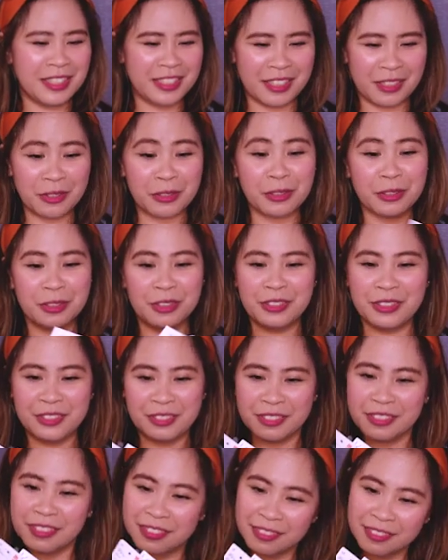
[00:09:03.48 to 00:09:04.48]
ako
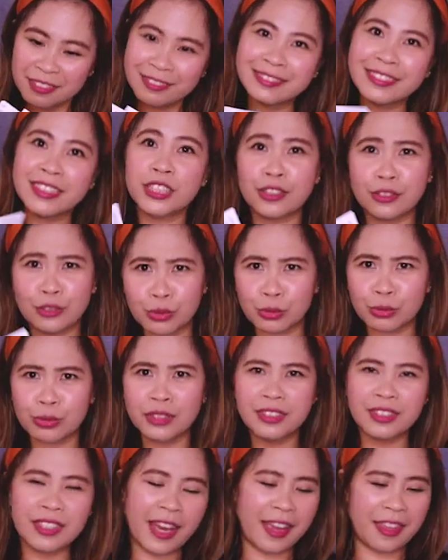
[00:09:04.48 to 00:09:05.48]

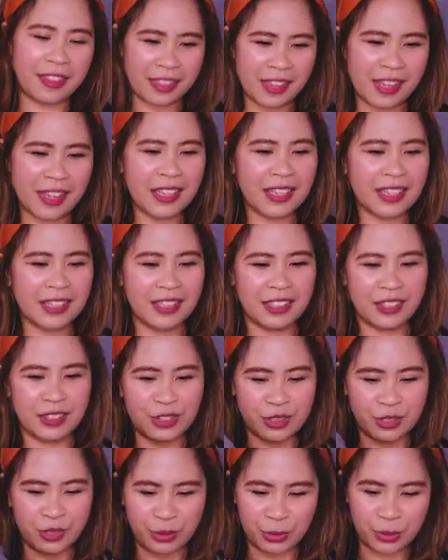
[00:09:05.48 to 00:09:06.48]
soon, I think.
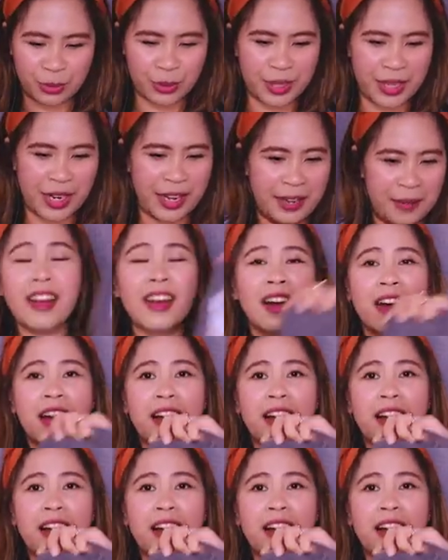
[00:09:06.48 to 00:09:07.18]
So, yeah.